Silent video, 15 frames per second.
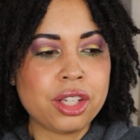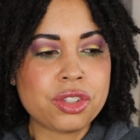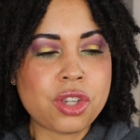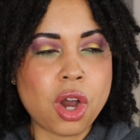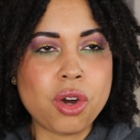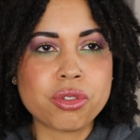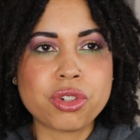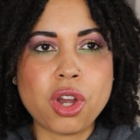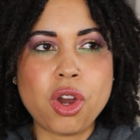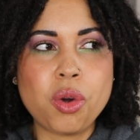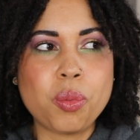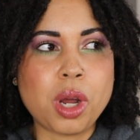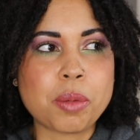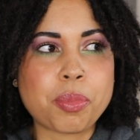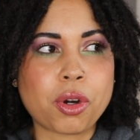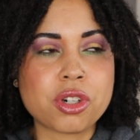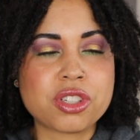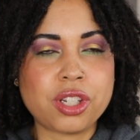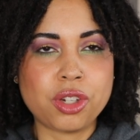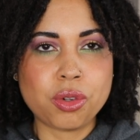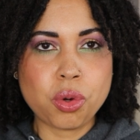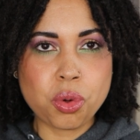don't know one
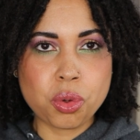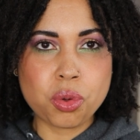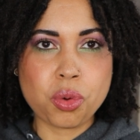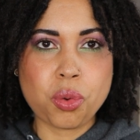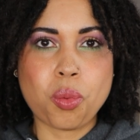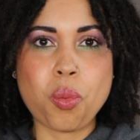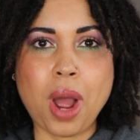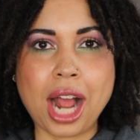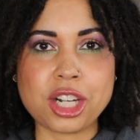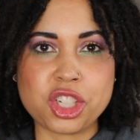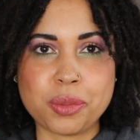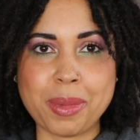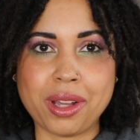person who watched